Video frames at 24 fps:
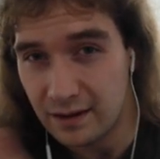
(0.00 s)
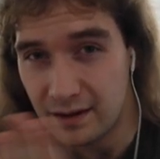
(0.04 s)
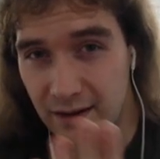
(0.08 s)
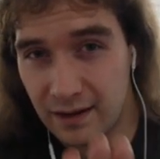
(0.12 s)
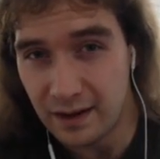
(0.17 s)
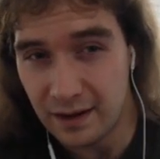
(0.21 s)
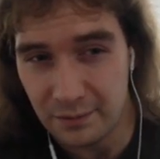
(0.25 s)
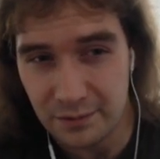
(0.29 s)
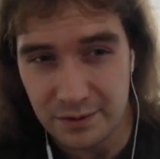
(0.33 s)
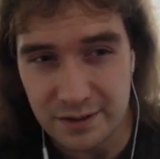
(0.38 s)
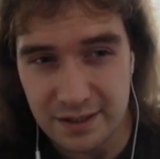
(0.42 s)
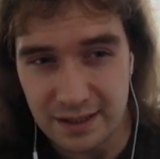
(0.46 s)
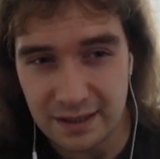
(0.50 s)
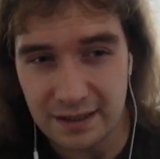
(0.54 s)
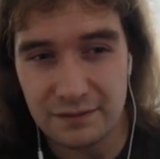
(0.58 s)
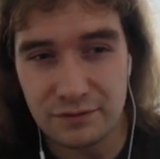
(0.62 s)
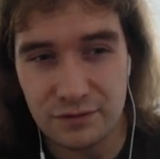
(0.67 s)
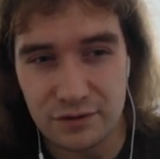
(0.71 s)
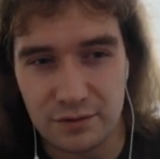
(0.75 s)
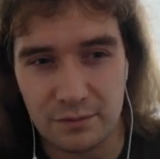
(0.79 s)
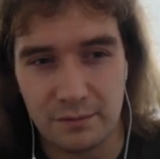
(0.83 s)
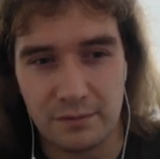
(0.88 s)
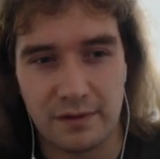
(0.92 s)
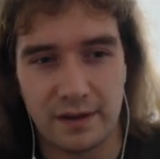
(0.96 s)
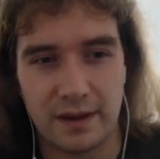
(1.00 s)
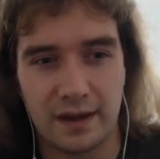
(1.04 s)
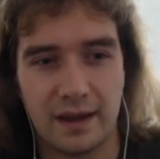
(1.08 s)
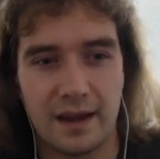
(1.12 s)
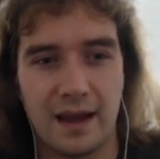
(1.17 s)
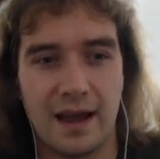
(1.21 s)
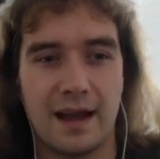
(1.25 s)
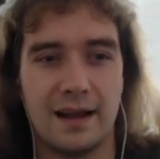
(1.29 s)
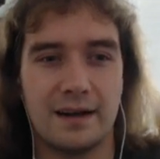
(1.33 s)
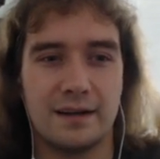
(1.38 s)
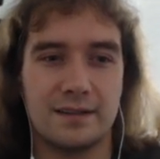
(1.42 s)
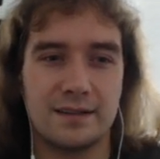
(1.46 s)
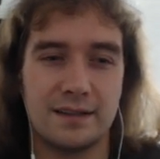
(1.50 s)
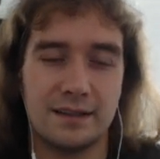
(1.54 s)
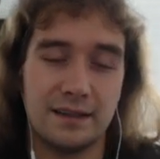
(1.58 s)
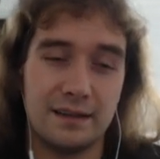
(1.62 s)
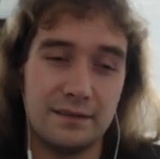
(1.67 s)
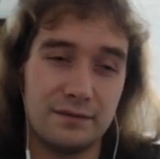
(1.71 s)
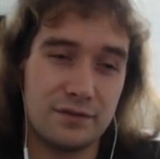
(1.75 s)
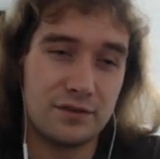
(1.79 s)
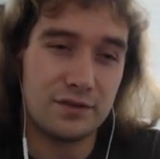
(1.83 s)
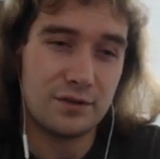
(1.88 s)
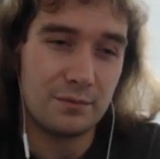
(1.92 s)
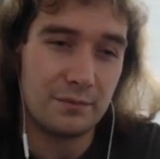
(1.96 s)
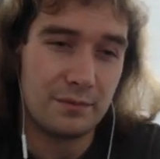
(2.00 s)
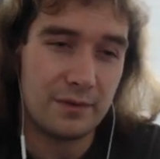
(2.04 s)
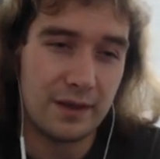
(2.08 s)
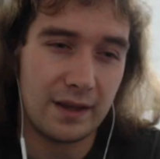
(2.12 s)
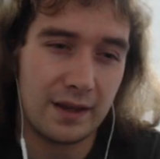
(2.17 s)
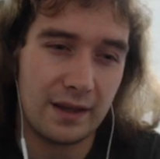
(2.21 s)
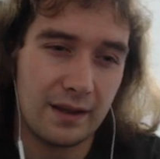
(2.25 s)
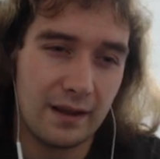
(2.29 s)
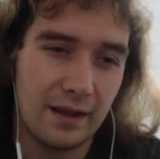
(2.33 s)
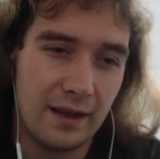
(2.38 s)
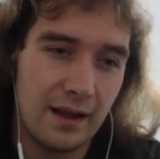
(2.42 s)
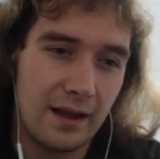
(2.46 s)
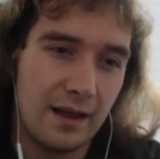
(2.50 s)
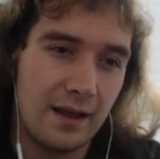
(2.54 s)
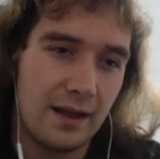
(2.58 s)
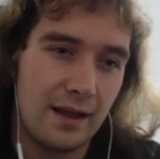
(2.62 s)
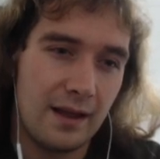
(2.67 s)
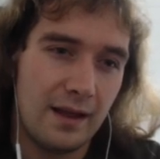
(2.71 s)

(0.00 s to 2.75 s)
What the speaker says: It was to live something, and to live something,